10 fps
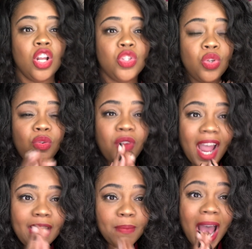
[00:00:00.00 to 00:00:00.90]
to
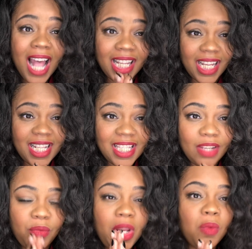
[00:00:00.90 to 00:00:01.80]
find balance,
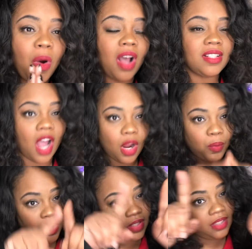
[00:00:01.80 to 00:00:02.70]
if we want our
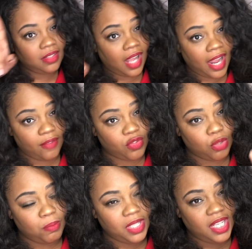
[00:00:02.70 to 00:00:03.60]
wheel of life
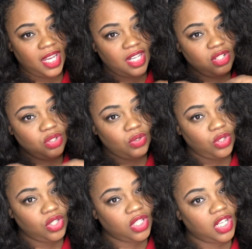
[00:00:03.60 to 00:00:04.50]
to begin to
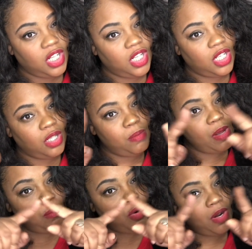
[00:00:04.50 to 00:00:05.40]
look a little
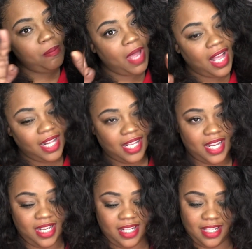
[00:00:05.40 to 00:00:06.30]
bit more
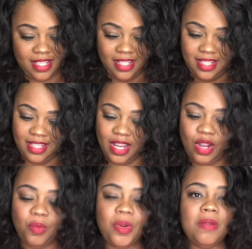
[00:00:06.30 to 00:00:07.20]
balanced,
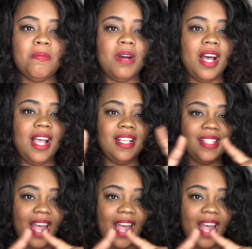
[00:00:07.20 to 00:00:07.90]
we must